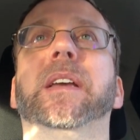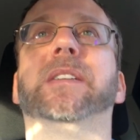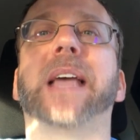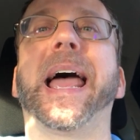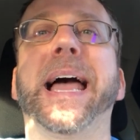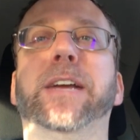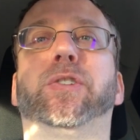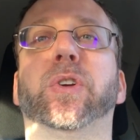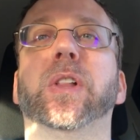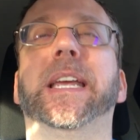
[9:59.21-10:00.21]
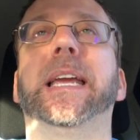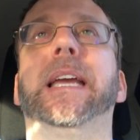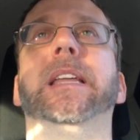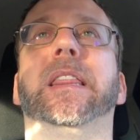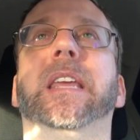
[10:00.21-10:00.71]
is
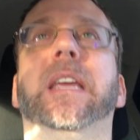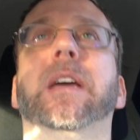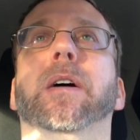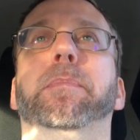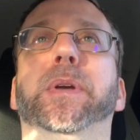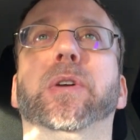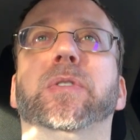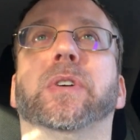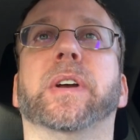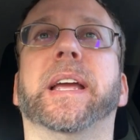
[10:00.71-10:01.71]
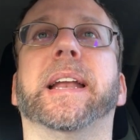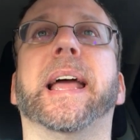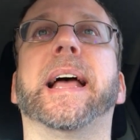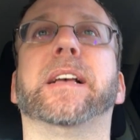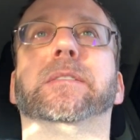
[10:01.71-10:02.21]
actually the abuser and
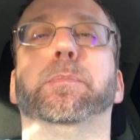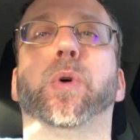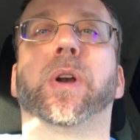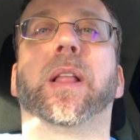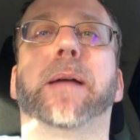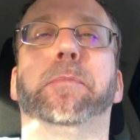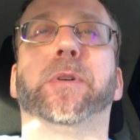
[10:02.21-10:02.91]
has borderline